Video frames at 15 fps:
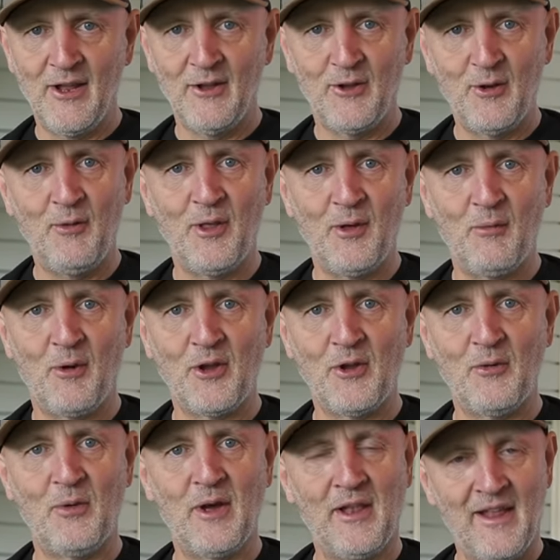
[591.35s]
Do with it what
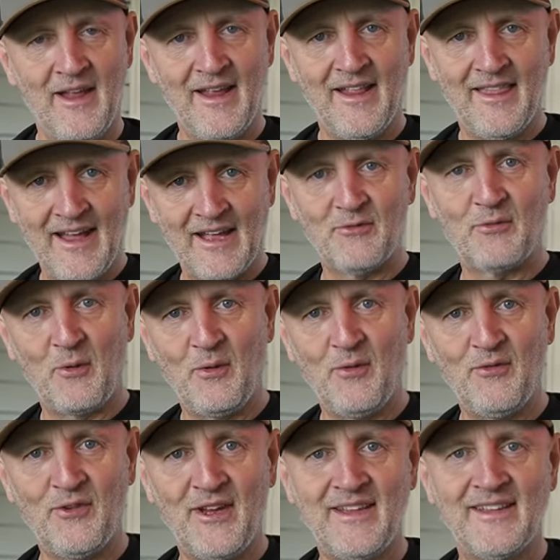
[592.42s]
you will. That's what we've
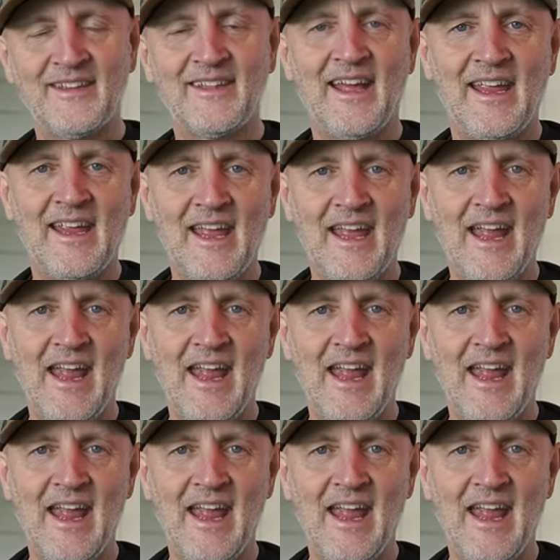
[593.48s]
seen today.